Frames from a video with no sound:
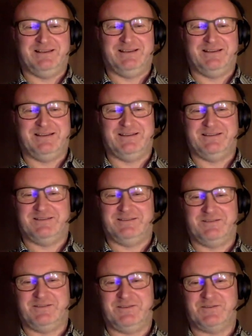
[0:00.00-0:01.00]

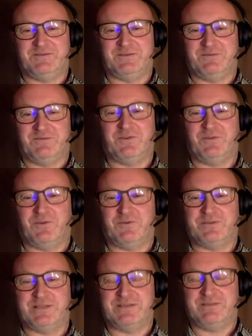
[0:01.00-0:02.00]
And just one of
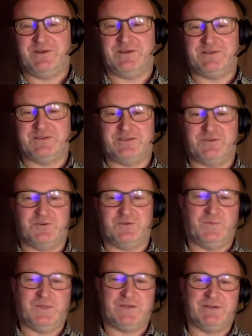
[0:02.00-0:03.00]
those experiences
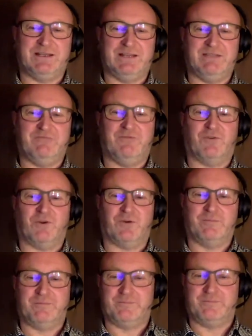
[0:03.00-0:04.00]
you really live for.